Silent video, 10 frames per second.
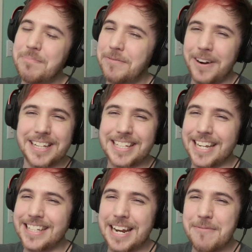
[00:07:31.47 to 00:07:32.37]
Before this
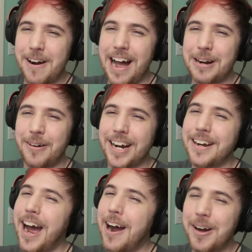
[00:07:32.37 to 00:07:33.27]
gets any more
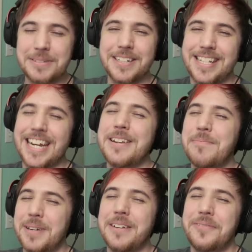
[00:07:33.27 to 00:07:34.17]
awkward, I hope to see you
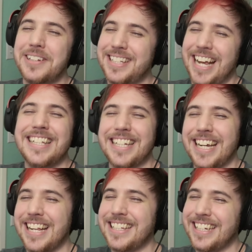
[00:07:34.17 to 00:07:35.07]
beautiful sons and
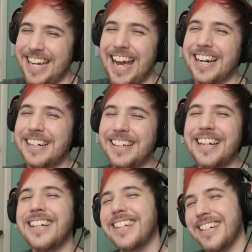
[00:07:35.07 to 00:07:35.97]
guns again
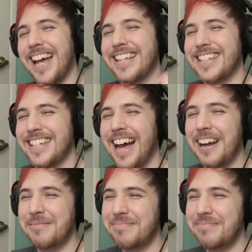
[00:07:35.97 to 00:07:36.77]
next time.